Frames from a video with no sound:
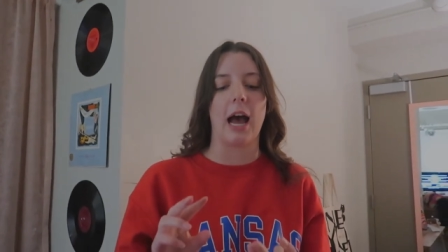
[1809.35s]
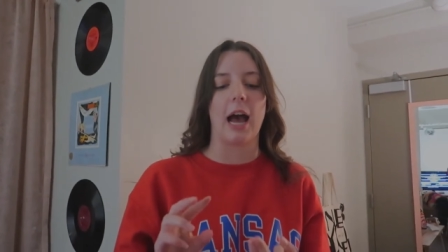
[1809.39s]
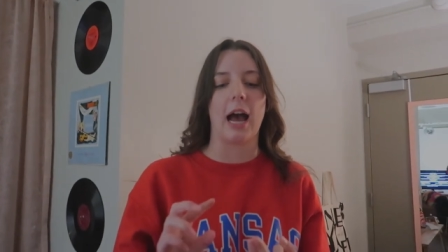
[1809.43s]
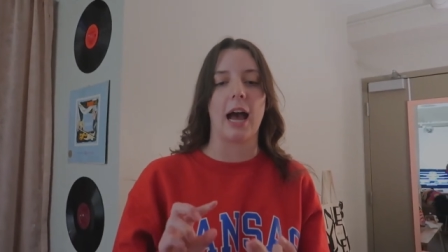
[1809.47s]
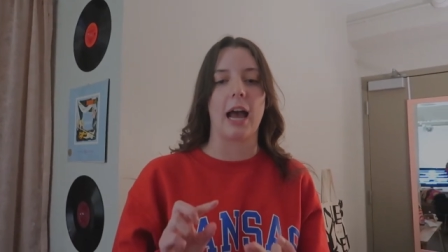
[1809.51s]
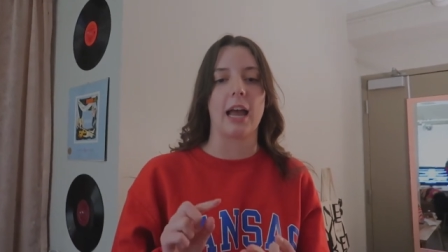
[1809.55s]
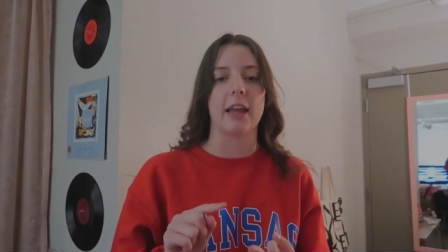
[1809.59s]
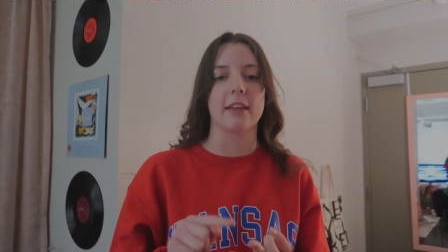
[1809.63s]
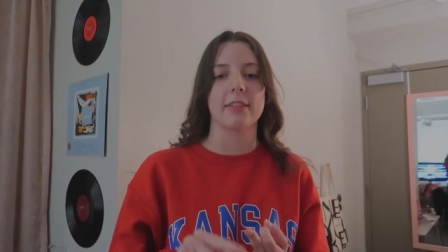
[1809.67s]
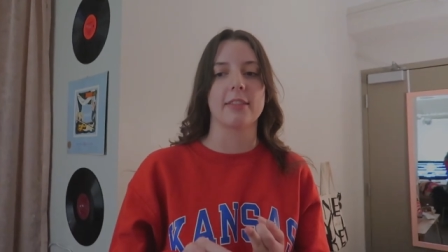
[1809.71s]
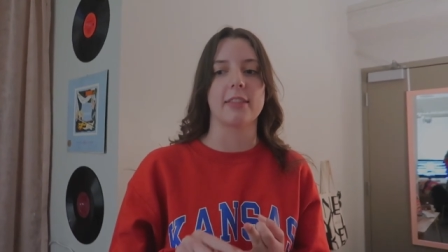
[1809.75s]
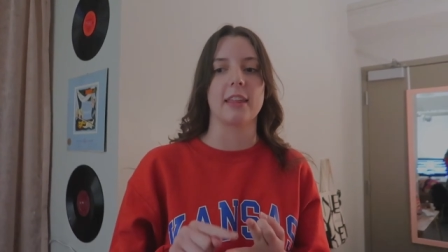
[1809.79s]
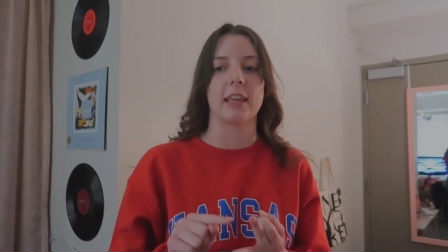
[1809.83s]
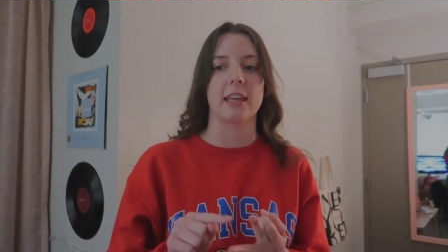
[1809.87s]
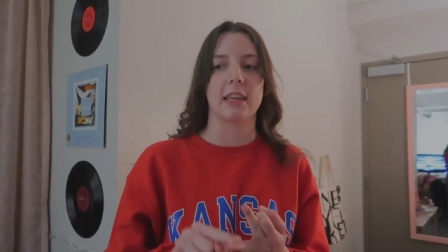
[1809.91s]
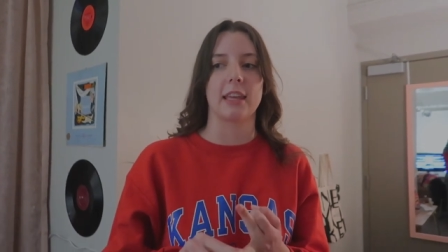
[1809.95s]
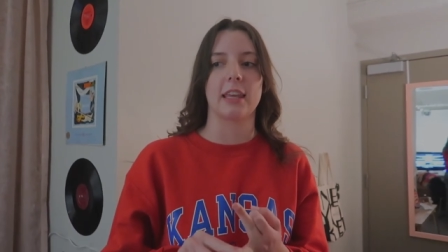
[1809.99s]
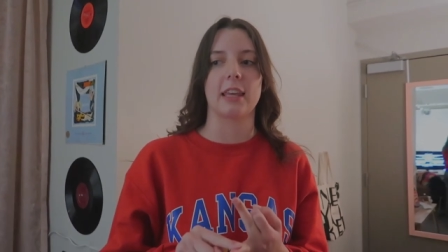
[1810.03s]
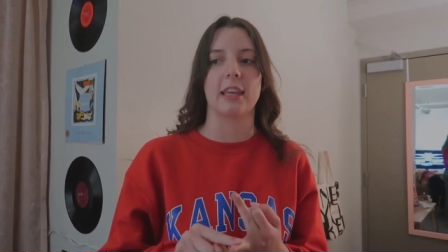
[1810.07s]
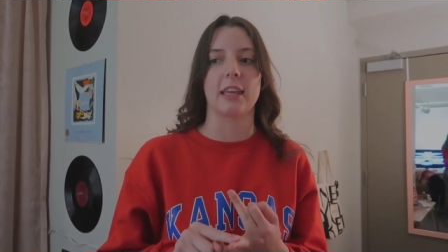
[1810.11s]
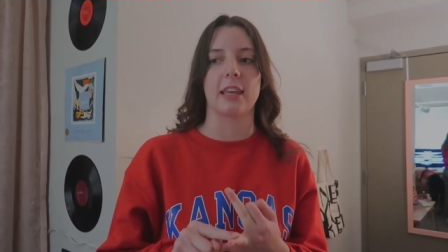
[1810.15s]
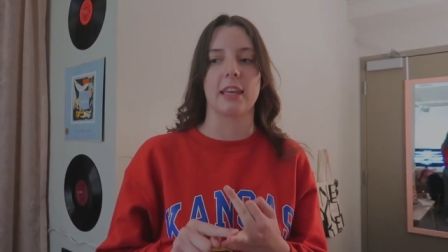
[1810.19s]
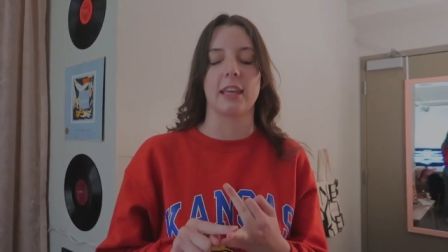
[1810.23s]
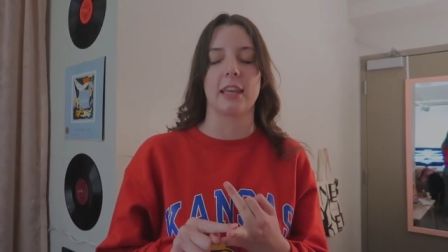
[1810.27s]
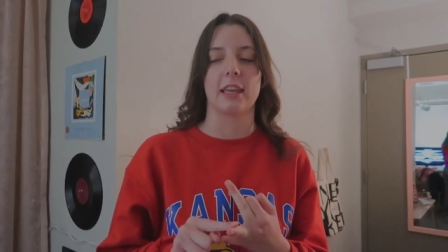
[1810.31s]
I think
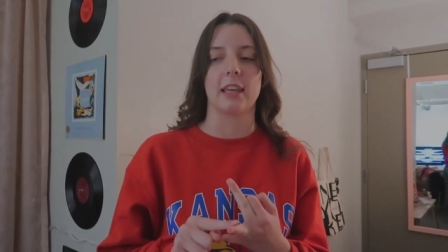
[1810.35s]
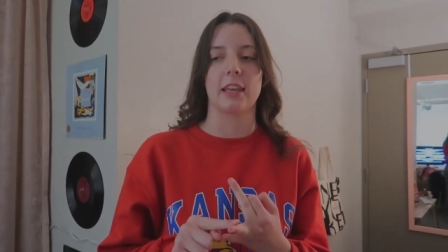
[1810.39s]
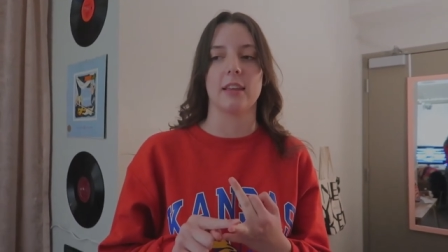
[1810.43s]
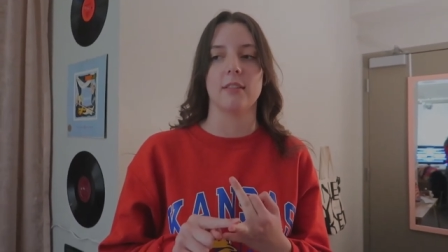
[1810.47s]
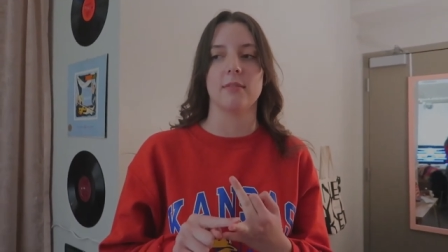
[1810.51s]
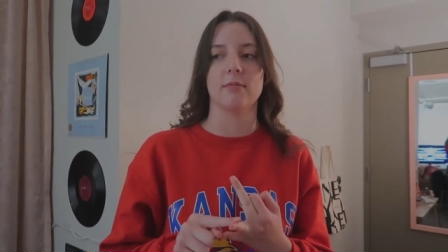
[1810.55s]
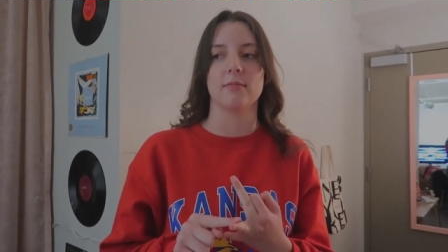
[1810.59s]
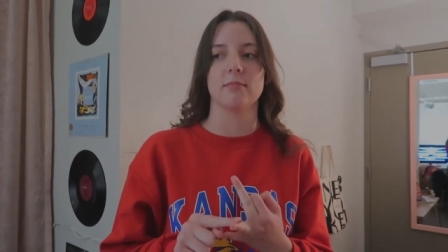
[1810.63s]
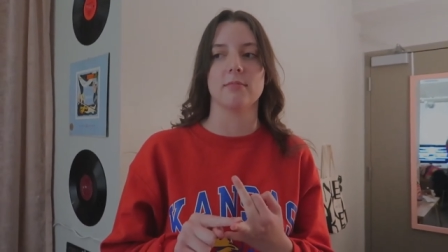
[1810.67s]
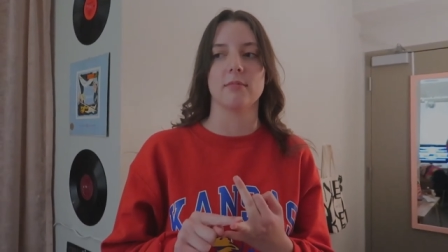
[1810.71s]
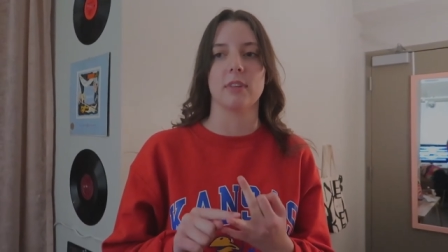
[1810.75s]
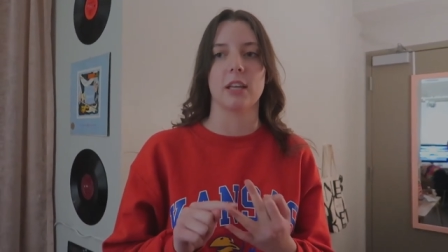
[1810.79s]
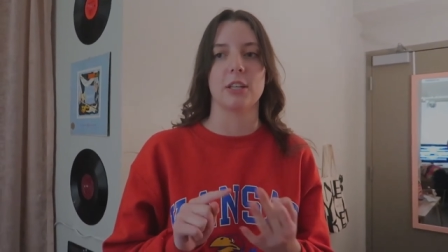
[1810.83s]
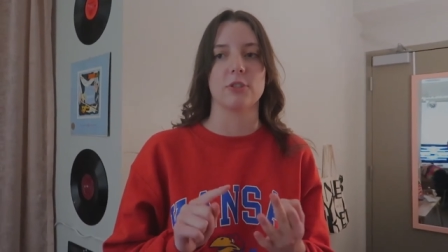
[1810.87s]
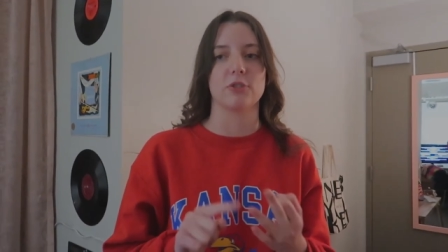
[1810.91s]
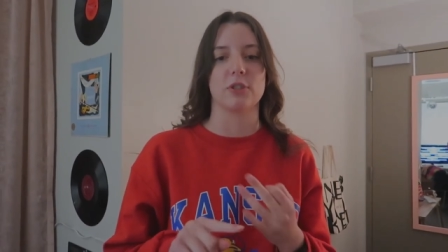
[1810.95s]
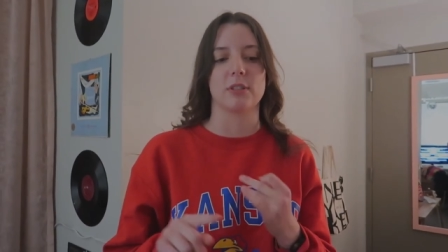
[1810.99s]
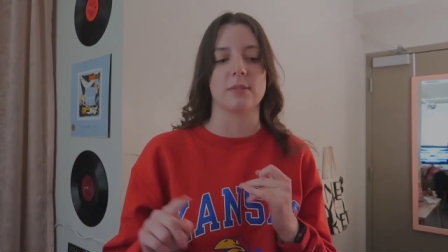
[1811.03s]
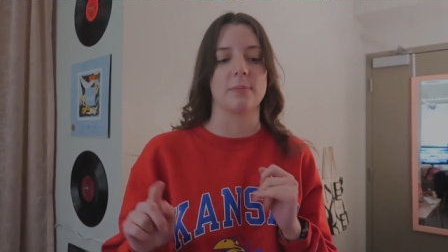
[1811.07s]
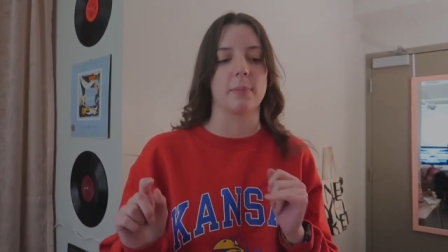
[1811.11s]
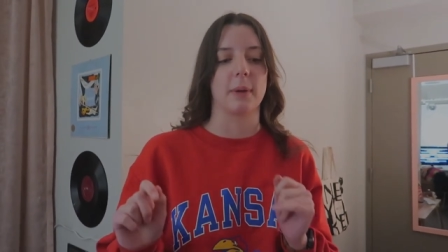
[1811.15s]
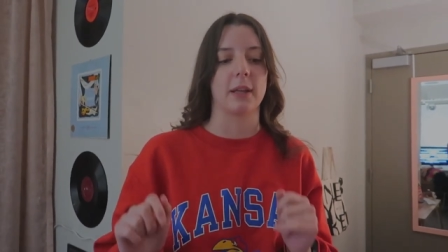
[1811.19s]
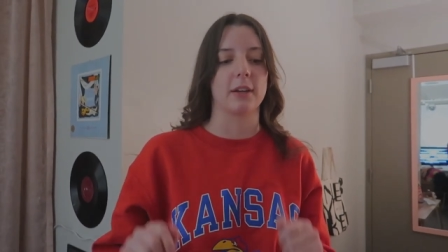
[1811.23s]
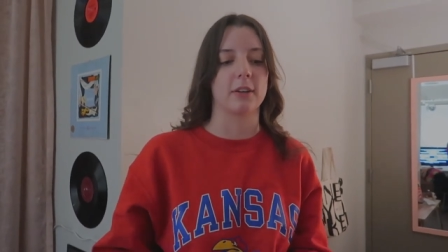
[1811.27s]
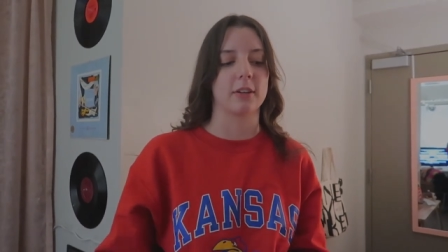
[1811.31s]
he is
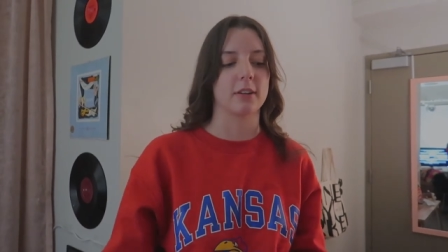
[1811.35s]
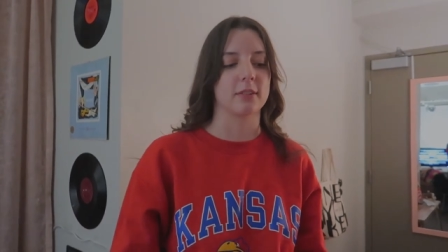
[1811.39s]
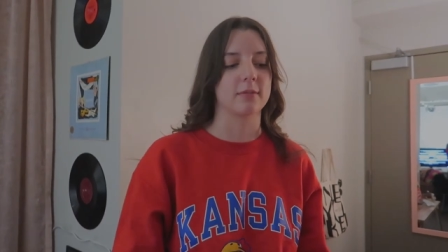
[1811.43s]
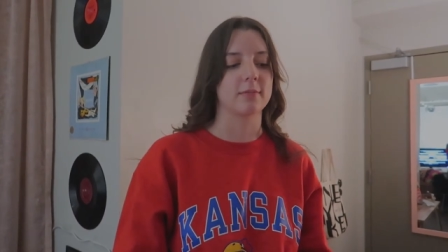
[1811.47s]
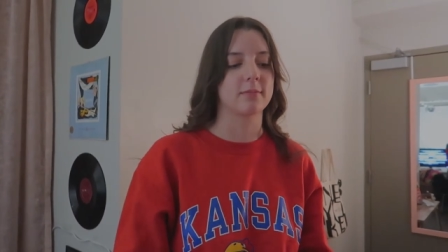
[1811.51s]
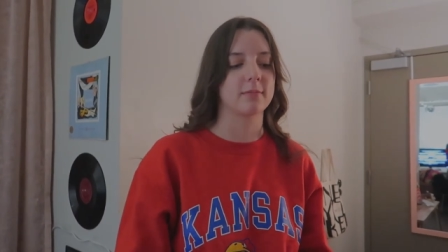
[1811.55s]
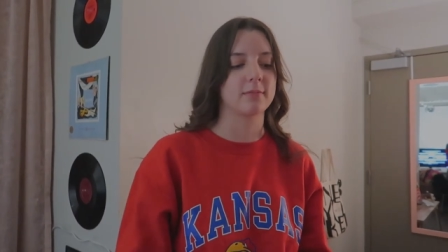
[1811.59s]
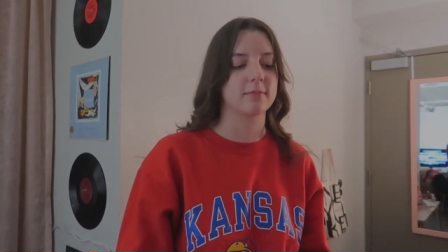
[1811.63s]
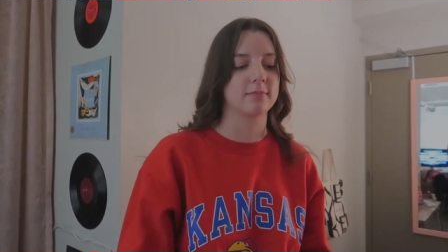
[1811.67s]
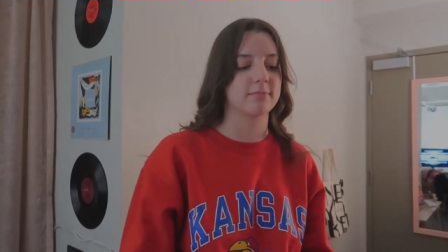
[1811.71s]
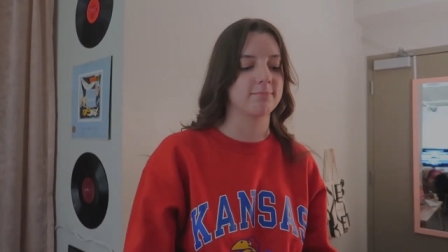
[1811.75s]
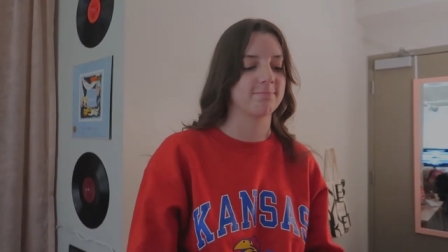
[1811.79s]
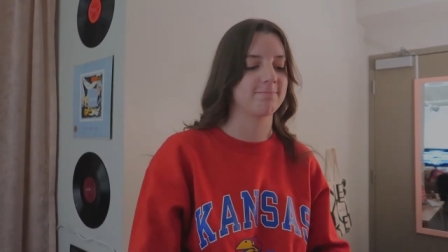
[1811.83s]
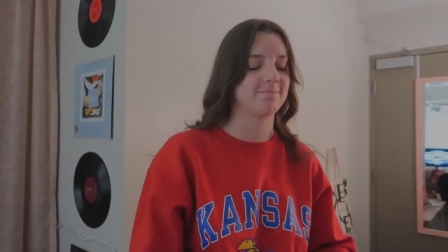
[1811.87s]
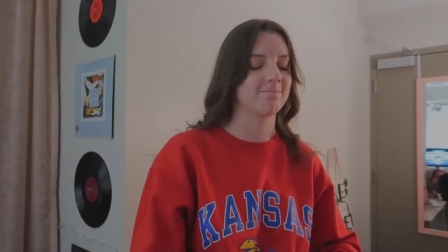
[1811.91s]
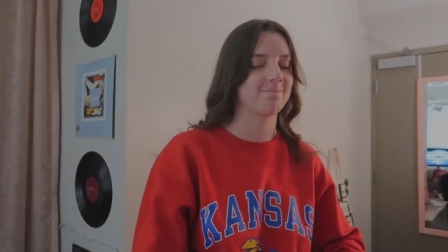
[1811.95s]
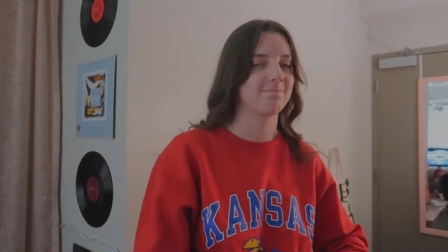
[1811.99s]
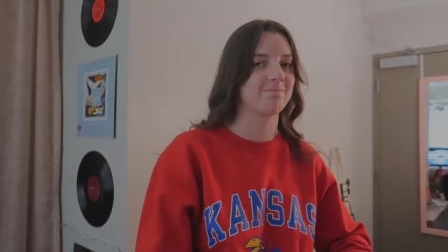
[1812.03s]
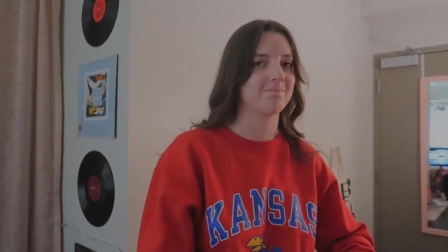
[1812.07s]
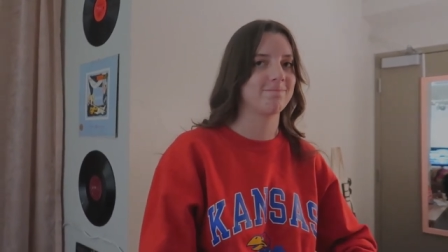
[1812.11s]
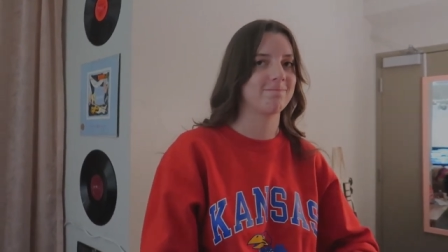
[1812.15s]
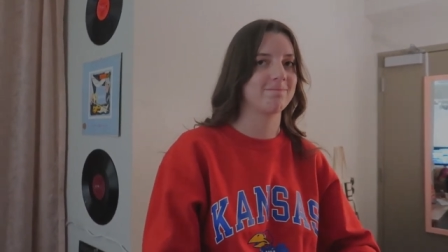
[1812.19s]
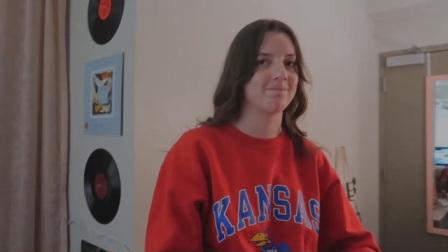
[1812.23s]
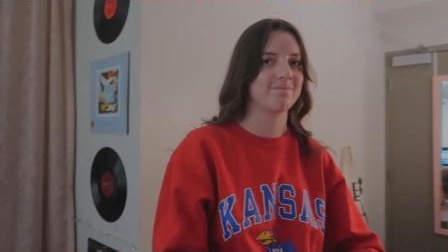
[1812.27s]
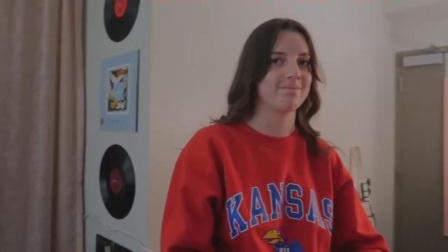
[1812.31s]
just better. Yeah.